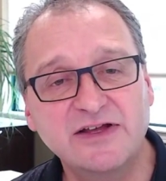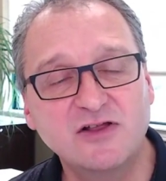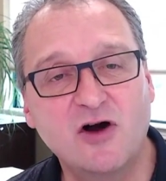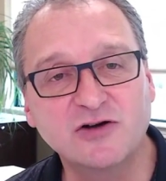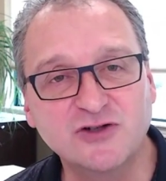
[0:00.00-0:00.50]
think
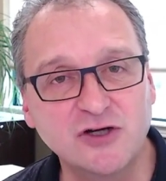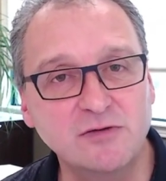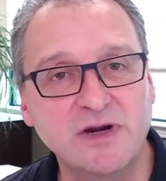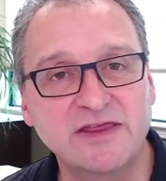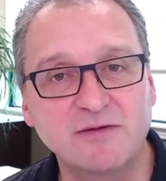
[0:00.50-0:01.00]
long
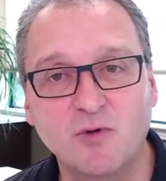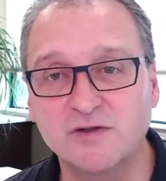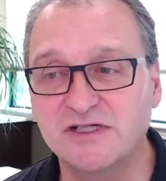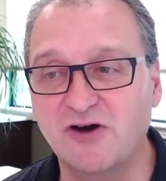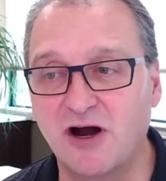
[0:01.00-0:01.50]
term, I think
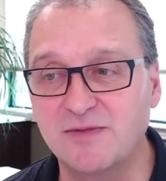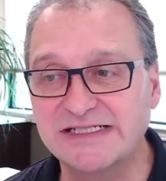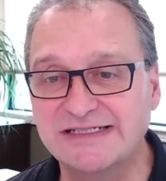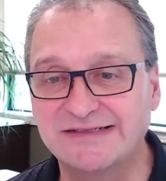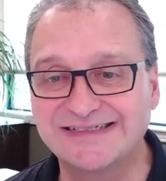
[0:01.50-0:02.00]
most
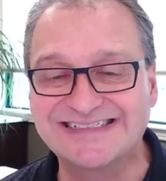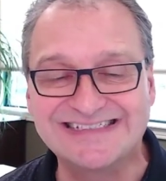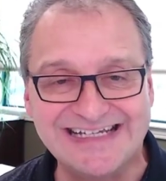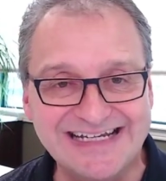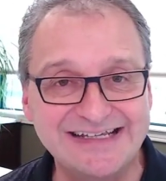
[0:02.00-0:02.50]
economists still
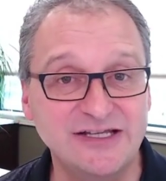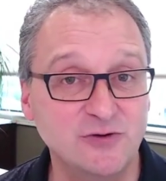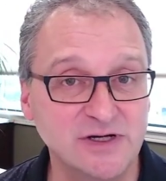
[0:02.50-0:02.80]
see the